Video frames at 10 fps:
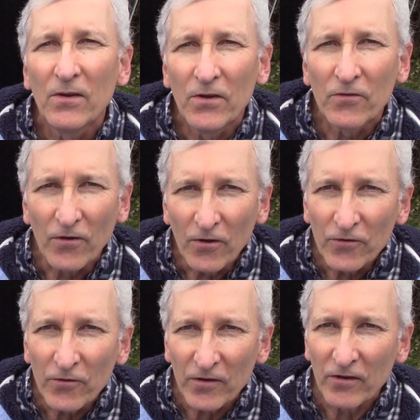It's
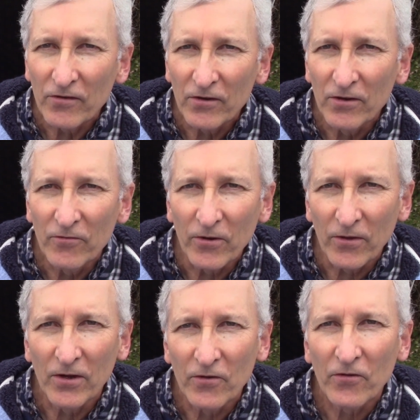also sensitive to
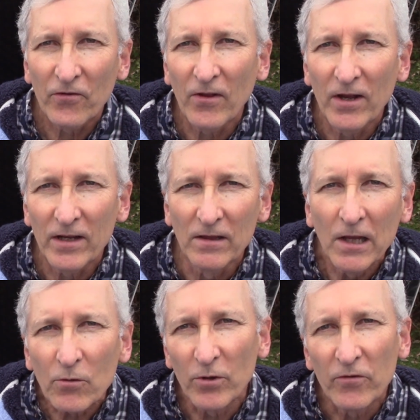things like
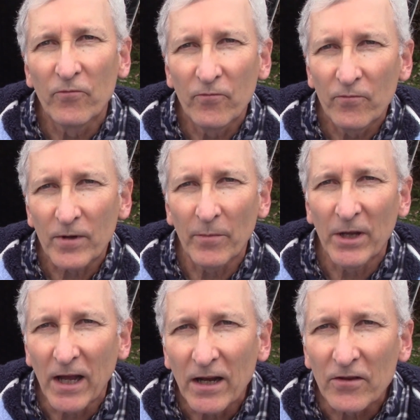liquid
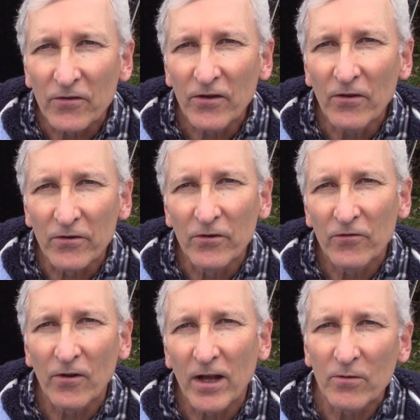coming out of the cylinder.
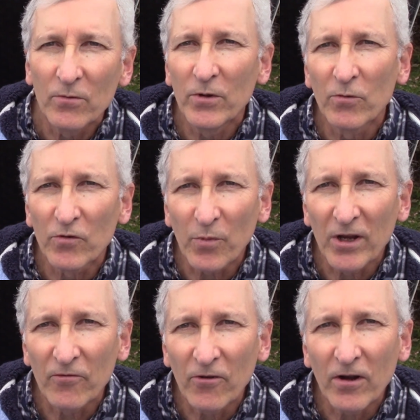So like when we were
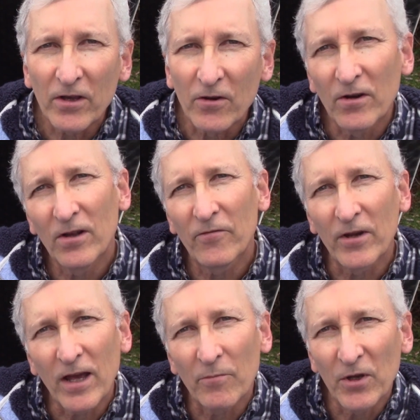spraying fogging oil, if
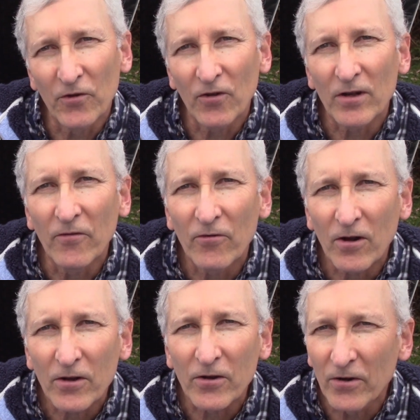you got a big slug of
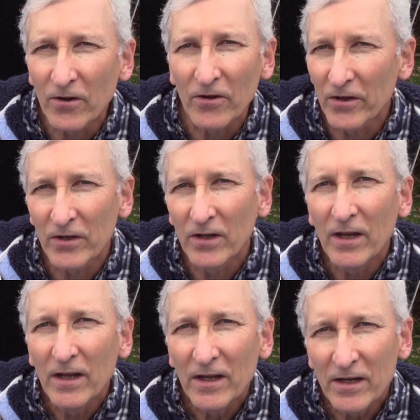fogging oil and it
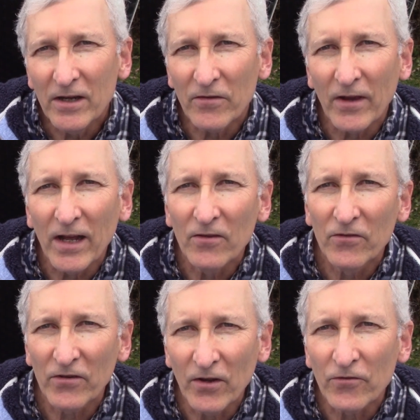hit that
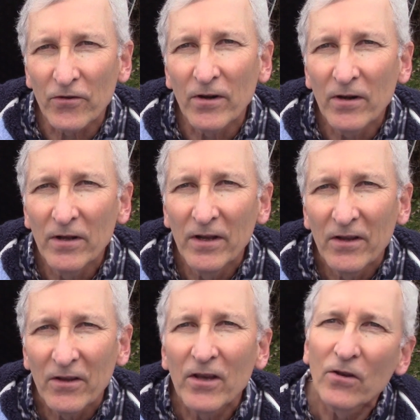sensor,
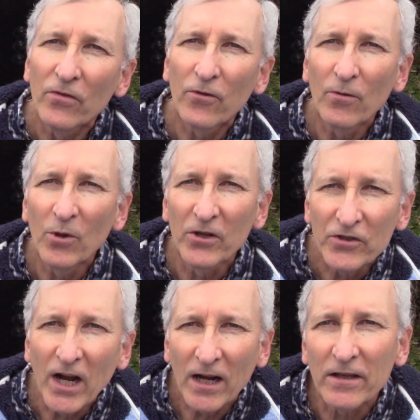it could thermally
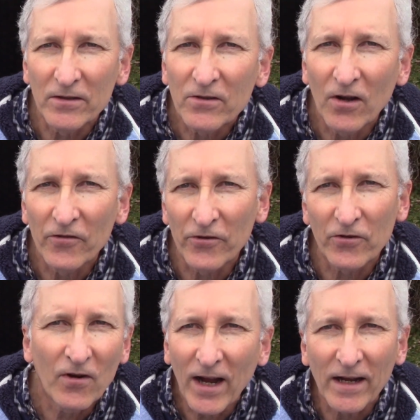shock it and cause it
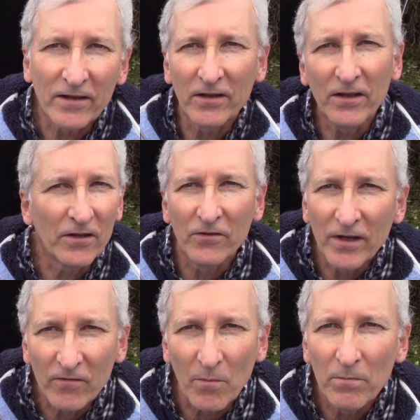to crack. And again,
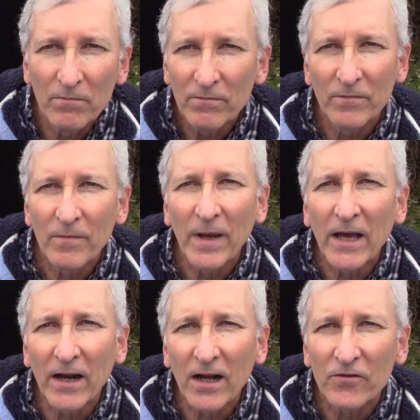you'd have a
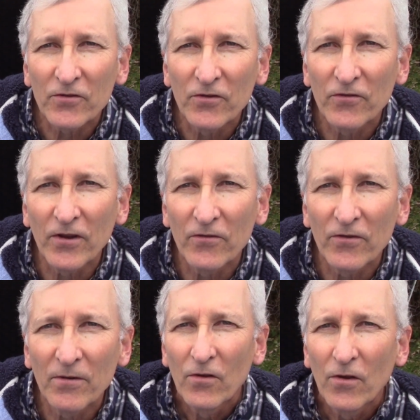bad oxygen
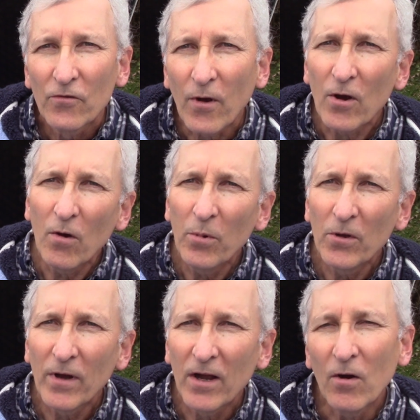sensor. So I
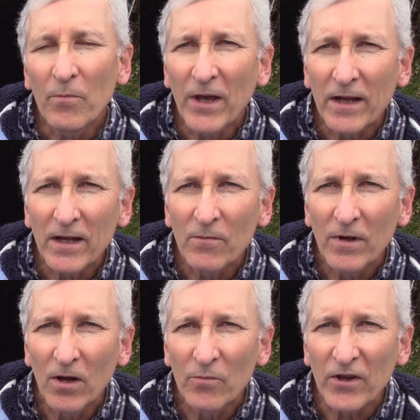hope I hope that
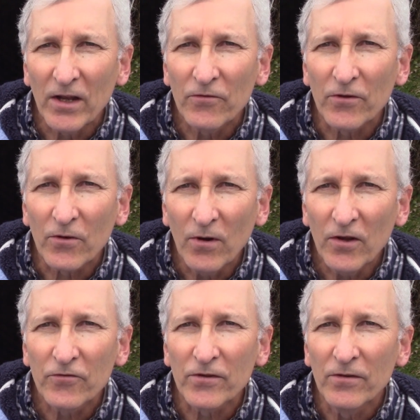helps answer the
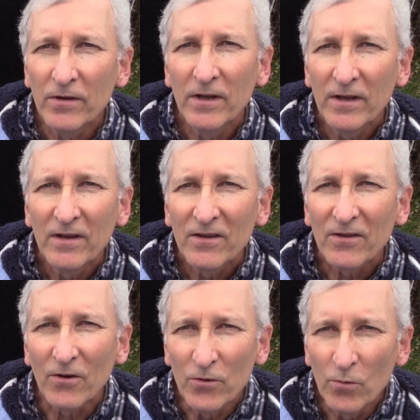question.
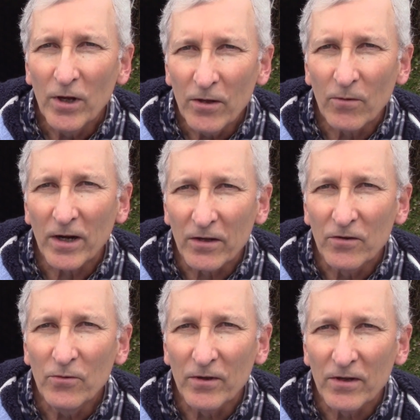You know, you really want to
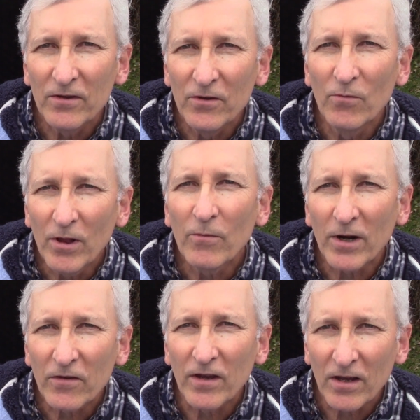do the you really
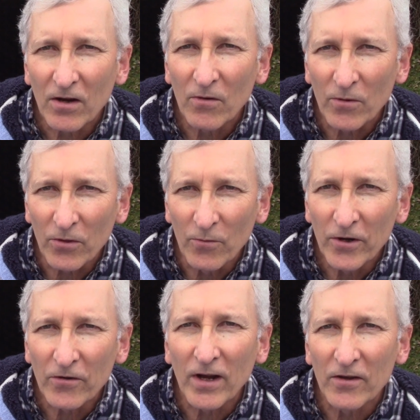want to take care with the
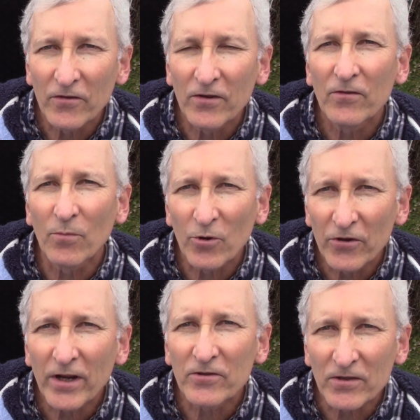winterizing to
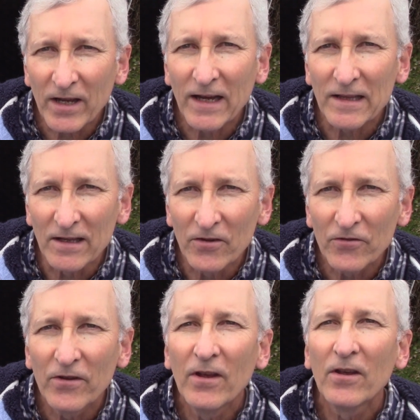protect your
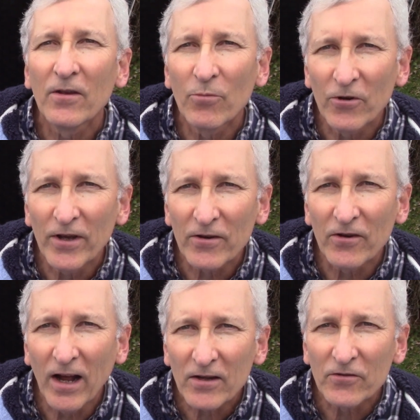catalyst and protect
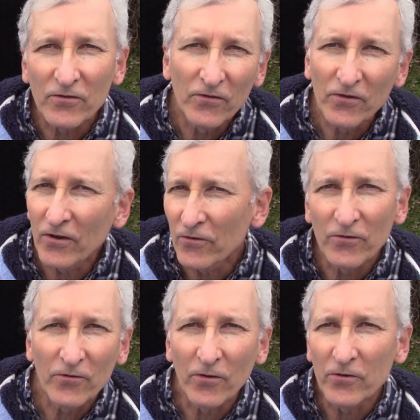your oxygen
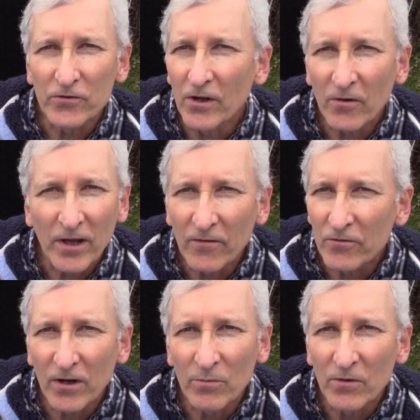sensor so that you don't have
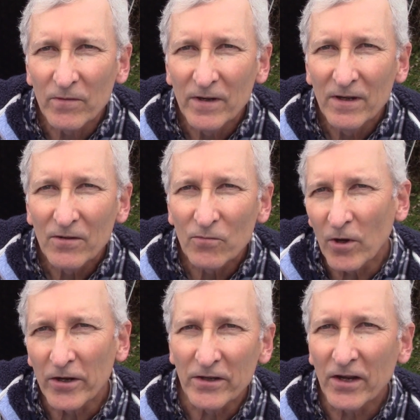trouble
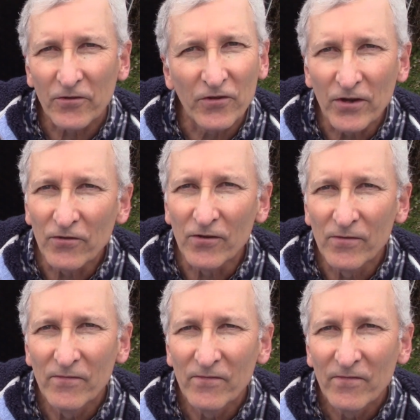running next season
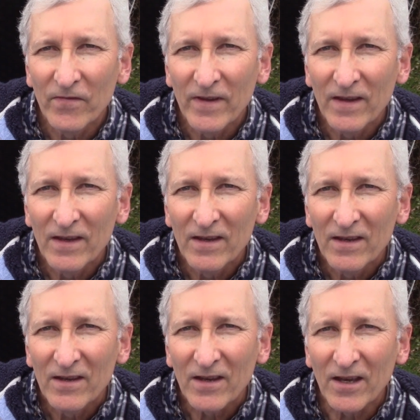
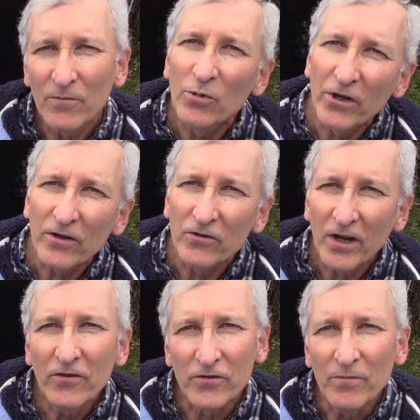and protect your
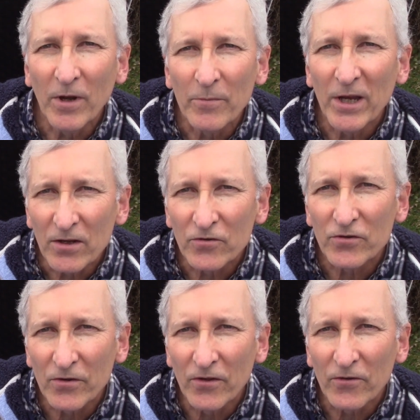engine by making
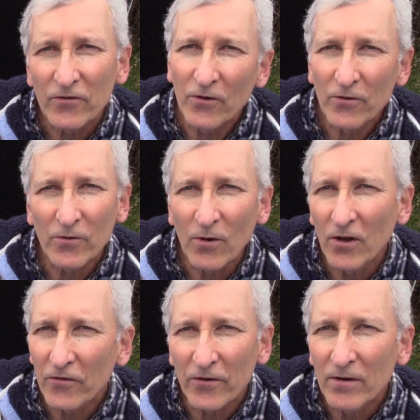sure that the cylinder
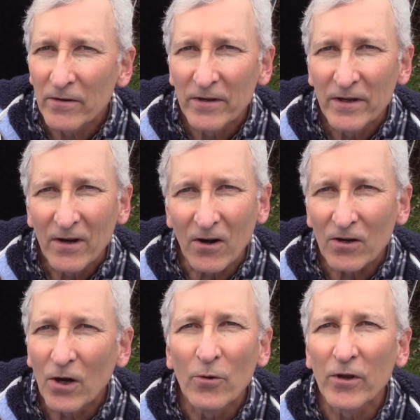walls are, are
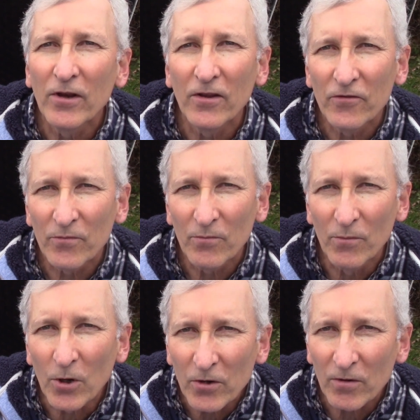coated as
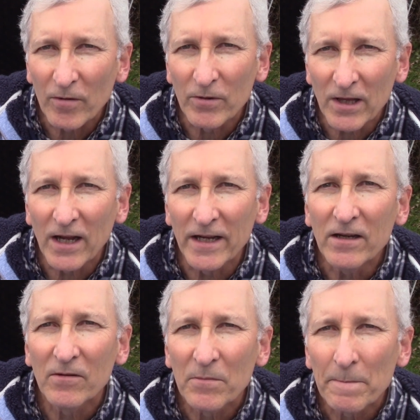mercury would like.
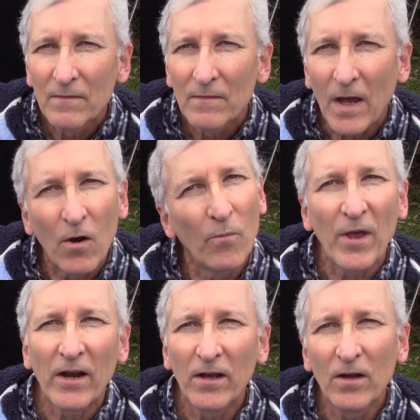I hope
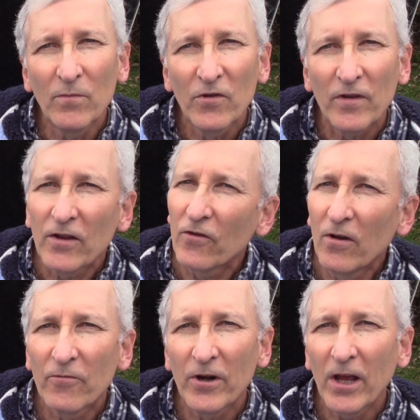that helps. That's
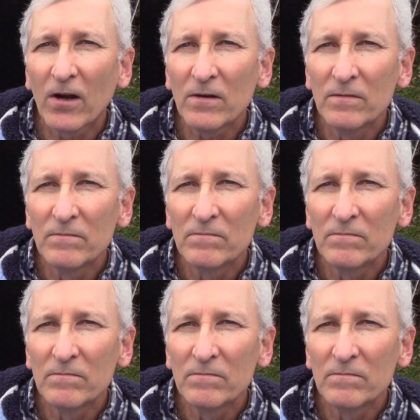all for now.